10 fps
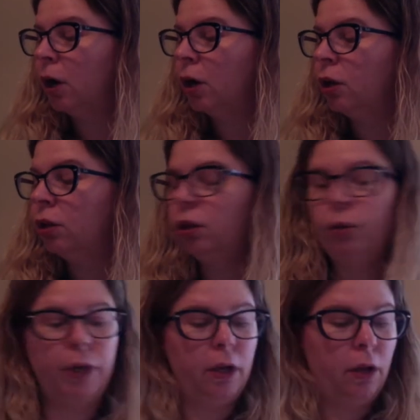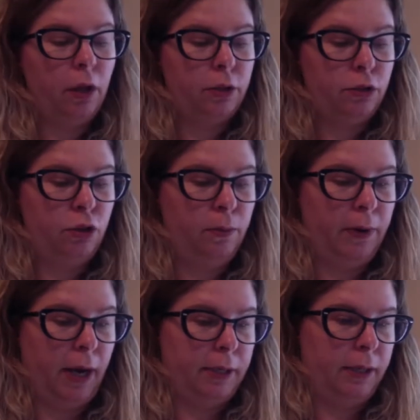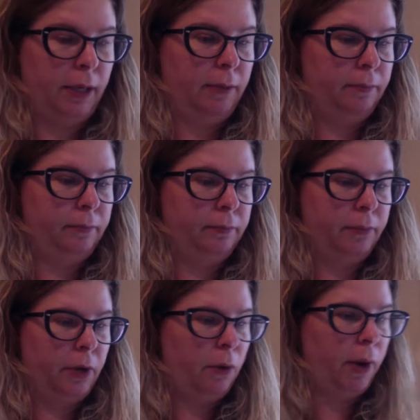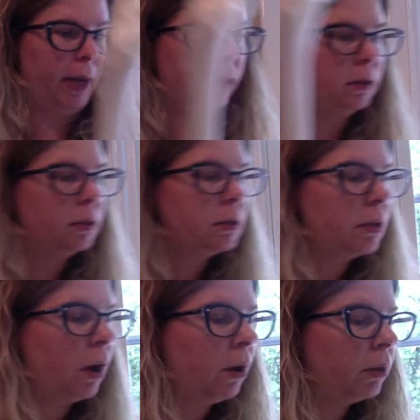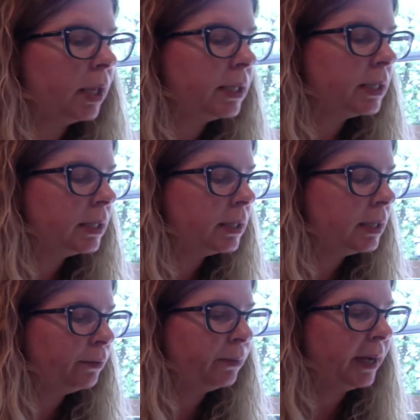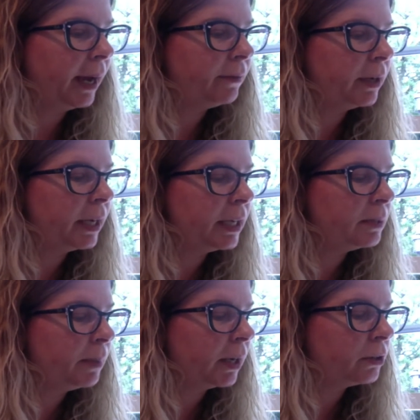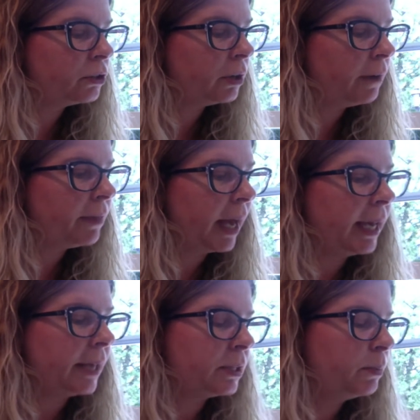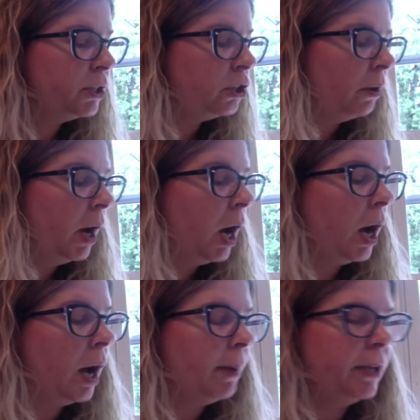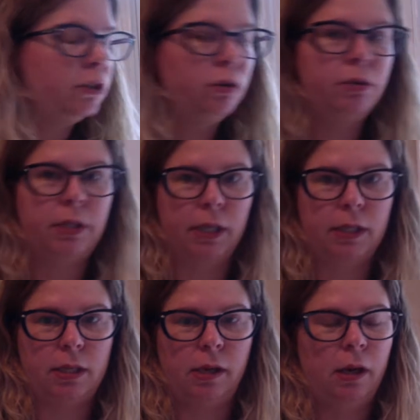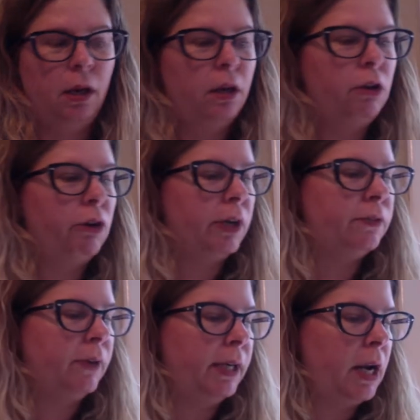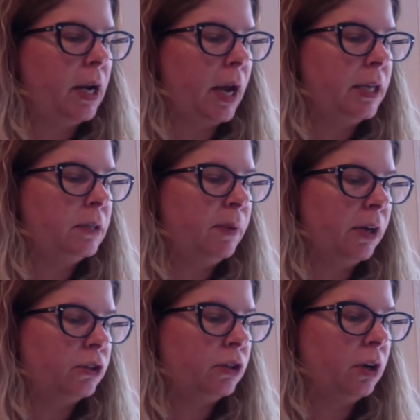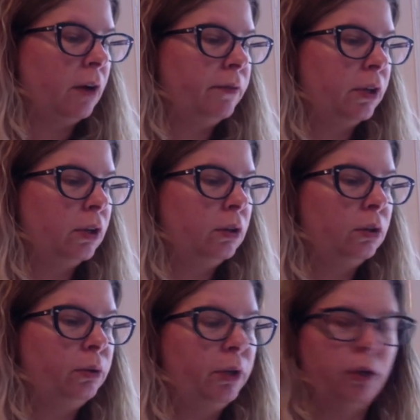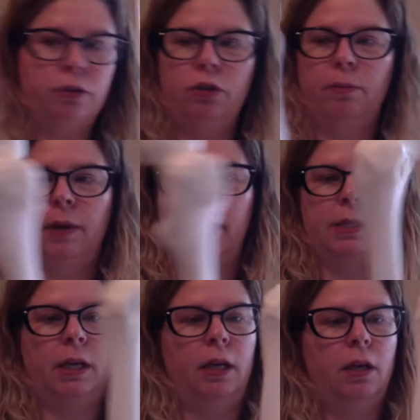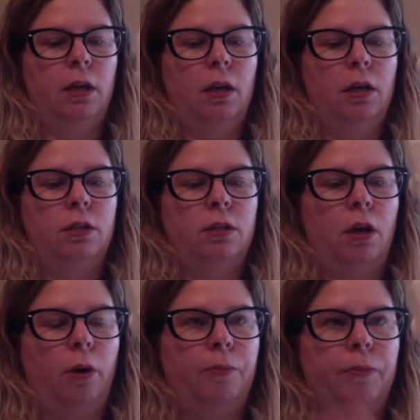Gluteal tuberosity. Okay, so let's see if we have a nice picture of that. Yes, we do. On 260, you guys find a nice picture of the gluteal tuberosity. So,